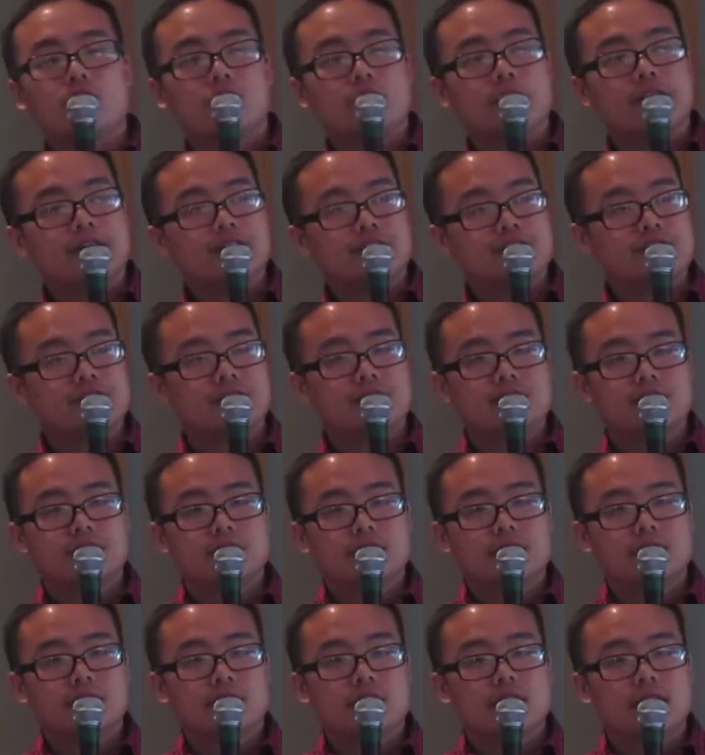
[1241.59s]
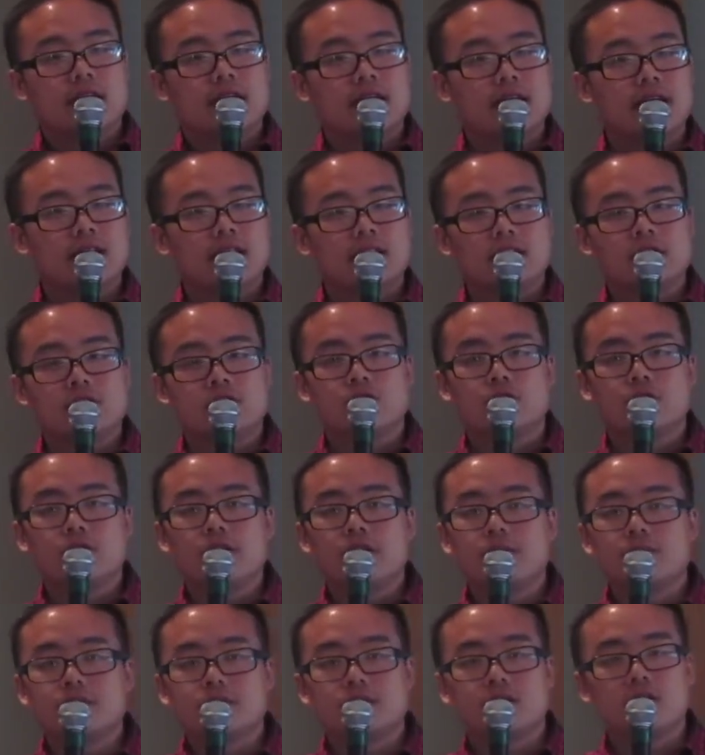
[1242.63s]
a race, and the
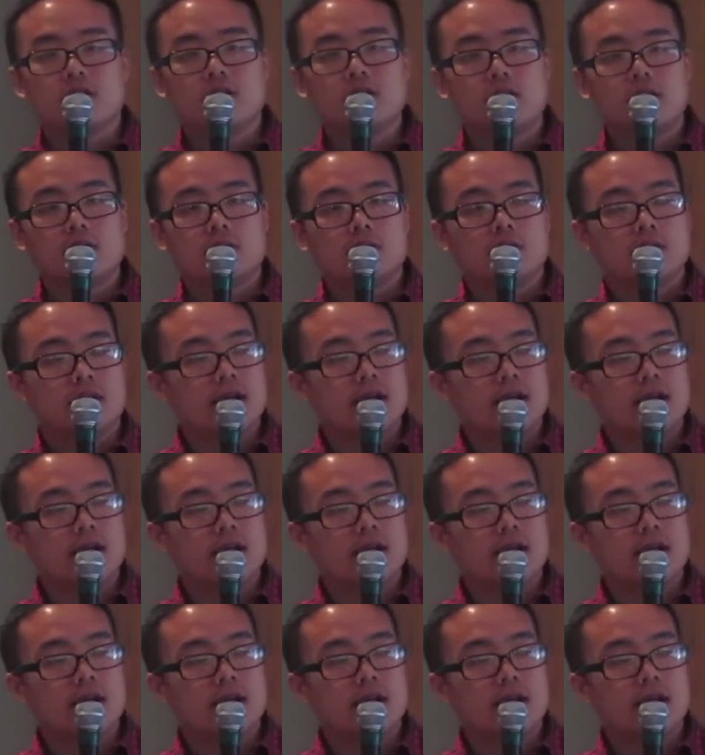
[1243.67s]
dream is our goal.